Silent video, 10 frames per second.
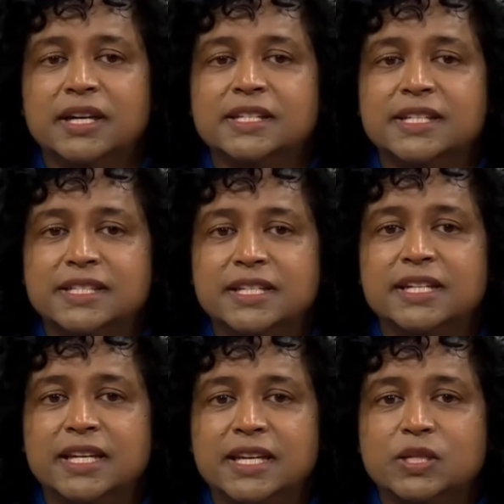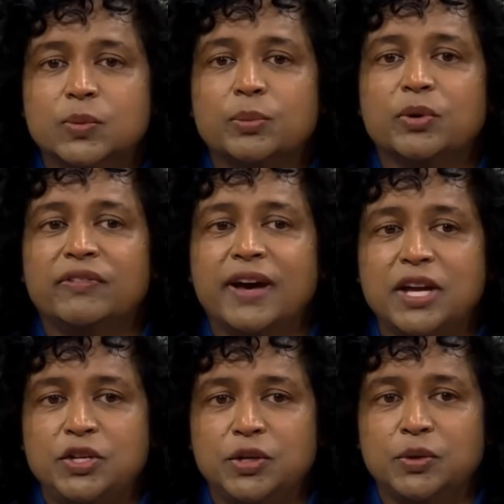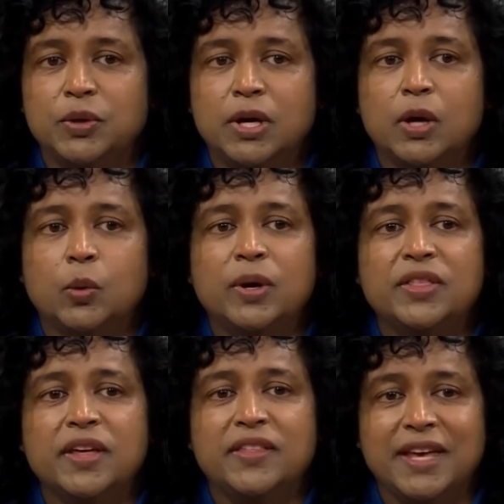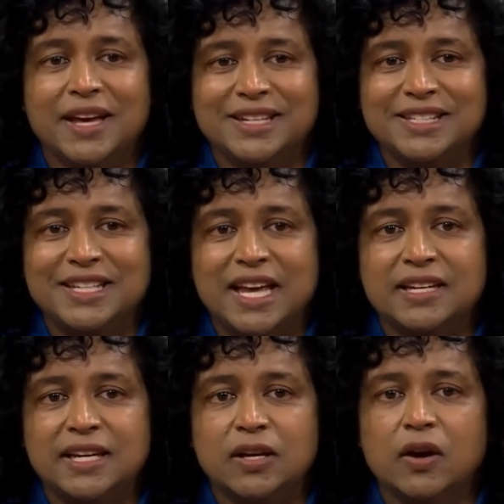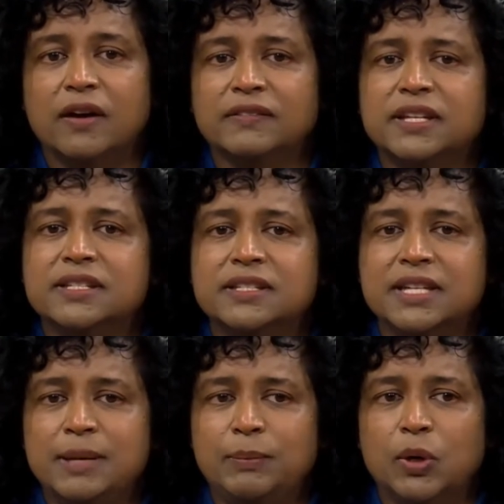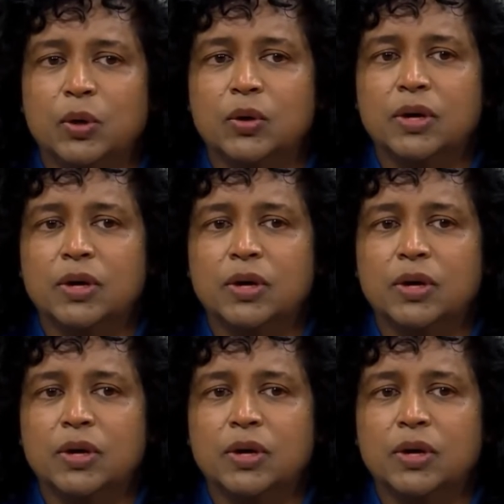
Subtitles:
Sister Denise will provide you with the understanding of this deep law